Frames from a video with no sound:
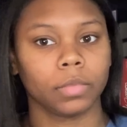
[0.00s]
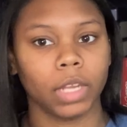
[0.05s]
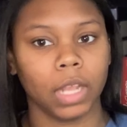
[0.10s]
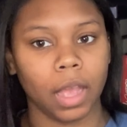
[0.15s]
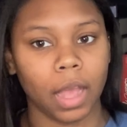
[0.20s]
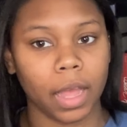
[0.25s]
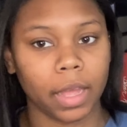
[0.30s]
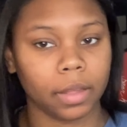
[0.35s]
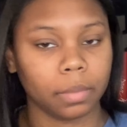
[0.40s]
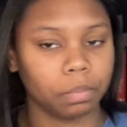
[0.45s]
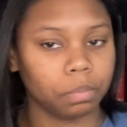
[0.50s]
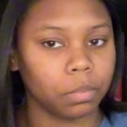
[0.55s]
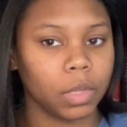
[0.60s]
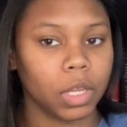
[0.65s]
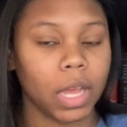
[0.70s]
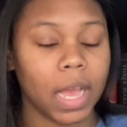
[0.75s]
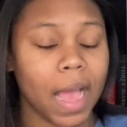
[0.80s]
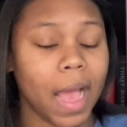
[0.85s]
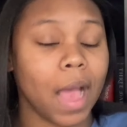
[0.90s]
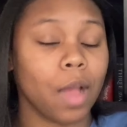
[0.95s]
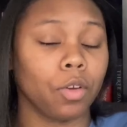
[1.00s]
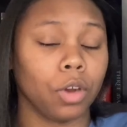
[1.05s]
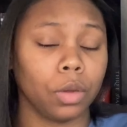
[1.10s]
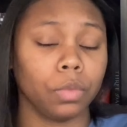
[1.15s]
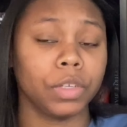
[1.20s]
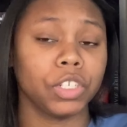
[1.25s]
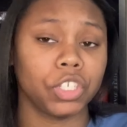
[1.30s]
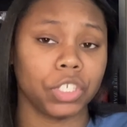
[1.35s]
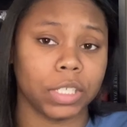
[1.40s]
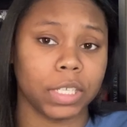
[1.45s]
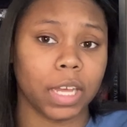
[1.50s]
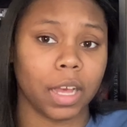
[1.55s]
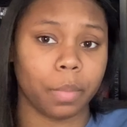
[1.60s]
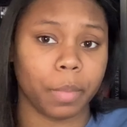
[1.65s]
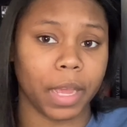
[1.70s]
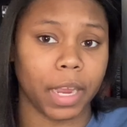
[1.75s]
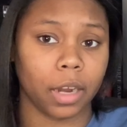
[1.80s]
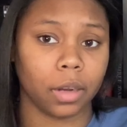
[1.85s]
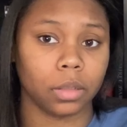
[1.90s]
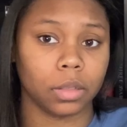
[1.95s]
I originally cut my
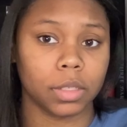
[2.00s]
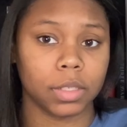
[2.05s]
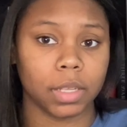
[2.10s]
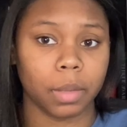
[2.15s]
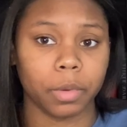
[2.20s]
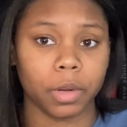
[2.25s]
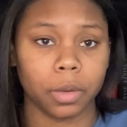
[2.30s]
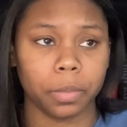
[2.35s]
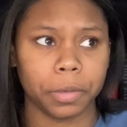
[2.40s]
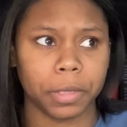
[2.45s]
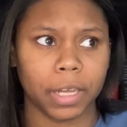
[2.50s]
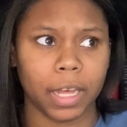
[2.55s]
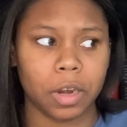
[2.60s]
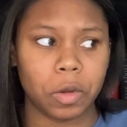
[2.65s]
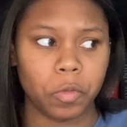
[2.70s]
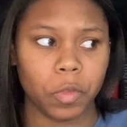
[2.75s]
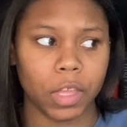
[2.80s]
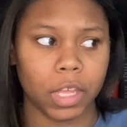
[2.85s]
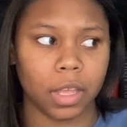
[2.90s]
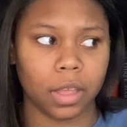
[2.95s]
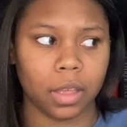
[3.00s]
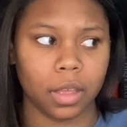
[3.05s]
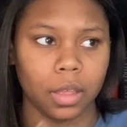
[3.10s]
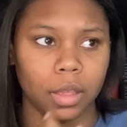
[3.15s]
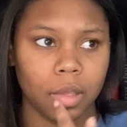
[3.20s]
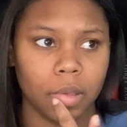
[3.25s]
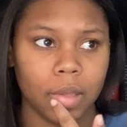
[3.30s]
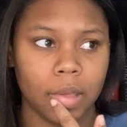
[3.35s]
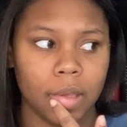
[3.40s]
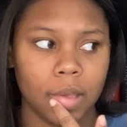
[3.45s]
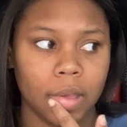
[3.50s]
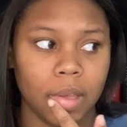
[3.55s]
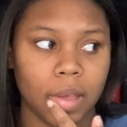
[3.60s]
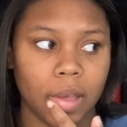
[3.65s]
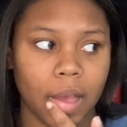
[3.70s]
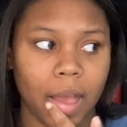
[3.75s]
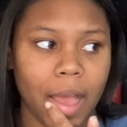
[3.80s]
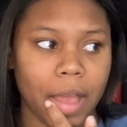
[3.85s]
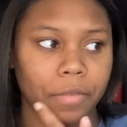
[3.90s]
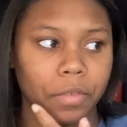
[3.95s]
hair in the summer, but I don't think
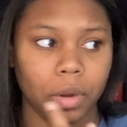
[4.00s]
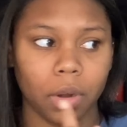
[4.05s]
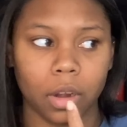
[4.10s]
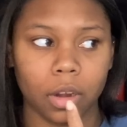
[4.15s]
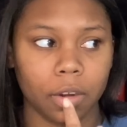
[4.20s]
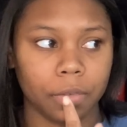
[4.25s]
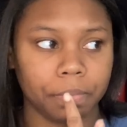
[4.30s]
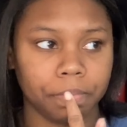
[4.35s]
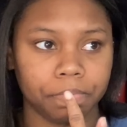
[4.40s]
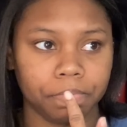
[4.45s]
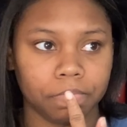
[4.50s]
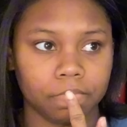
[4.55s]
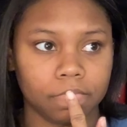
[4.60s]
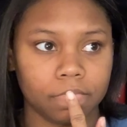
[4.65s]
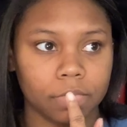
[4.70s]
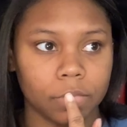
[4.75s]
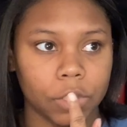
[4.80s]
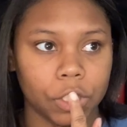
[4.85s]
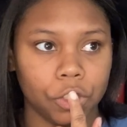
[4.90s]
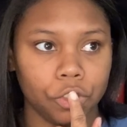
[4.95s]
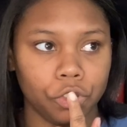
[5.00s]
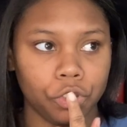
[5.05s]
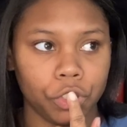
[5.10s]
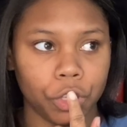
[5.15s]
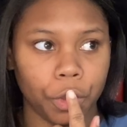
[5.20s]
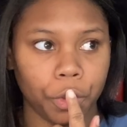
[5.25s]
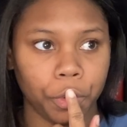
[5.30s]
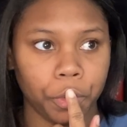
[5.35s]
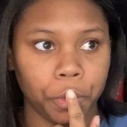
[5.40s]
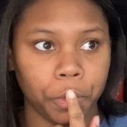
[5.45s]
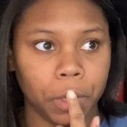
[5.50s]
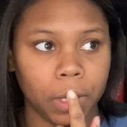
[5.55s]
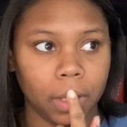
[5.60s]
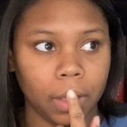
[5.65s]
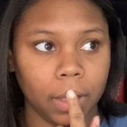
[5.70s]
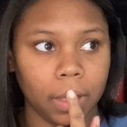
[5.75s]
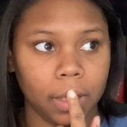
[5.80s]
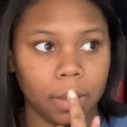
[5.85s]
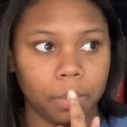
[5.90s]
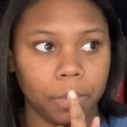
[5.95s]
I ever showed
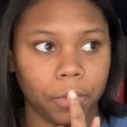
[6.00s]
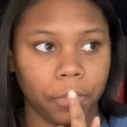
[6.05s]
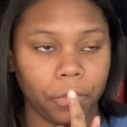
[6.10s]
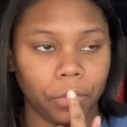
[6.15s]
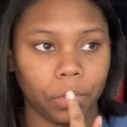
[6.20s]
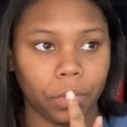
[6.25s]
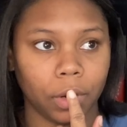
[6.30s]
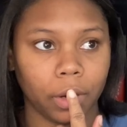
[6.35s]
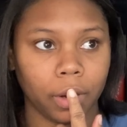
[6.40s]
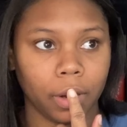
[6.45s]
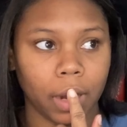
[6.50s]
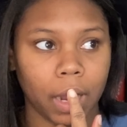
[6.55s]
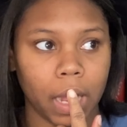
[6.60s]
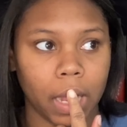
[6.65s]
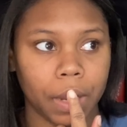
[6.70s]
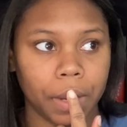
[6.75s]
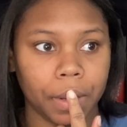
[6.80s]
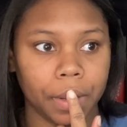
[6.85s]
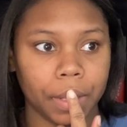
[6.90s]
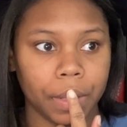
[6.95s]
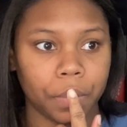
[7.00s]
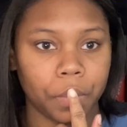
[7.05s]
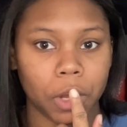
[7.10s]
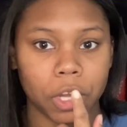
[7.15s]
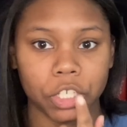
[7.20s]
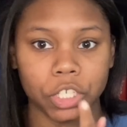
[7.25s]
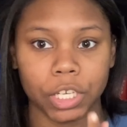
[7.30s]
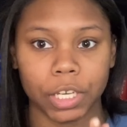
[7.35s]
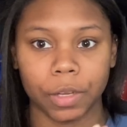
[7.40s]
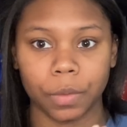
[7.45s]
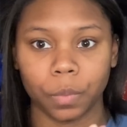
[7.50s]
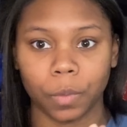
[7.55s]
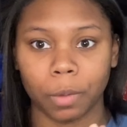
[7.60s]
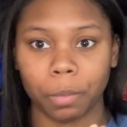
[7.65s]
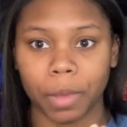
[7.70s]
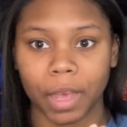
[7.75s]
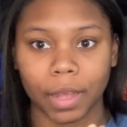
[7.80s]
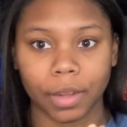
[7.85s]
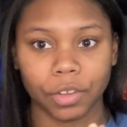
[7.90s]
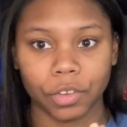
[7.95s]
it before I washed it and went
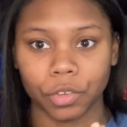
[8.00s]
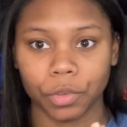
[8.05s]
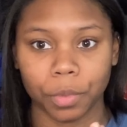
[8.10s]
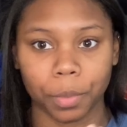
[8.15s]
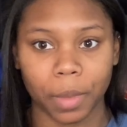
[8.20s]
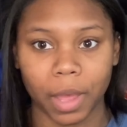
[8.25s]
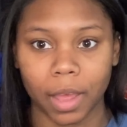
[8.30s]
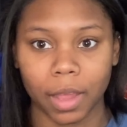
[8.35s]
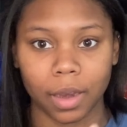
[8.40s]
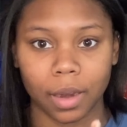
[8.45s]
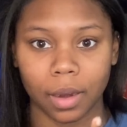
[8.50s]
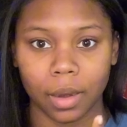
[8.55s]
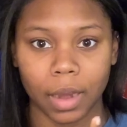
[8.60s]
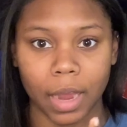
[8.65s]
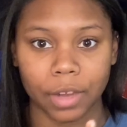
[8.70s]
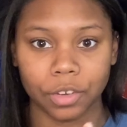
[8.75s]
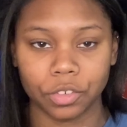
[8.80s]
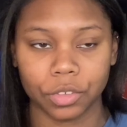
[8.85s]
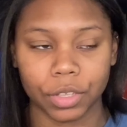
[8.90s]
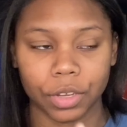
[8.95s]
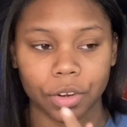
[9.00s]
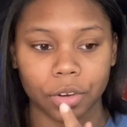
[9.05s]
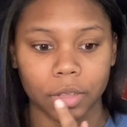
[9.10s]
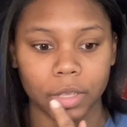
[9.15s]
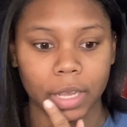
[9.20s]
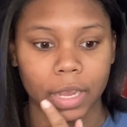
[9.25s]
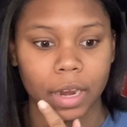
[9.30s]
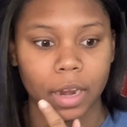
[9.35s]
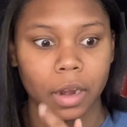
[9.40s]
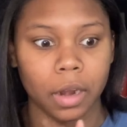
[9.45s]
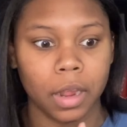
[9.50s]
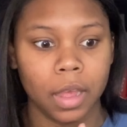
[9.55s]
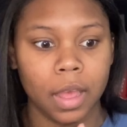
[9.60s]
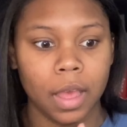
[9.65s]
back to my naturally curly hair.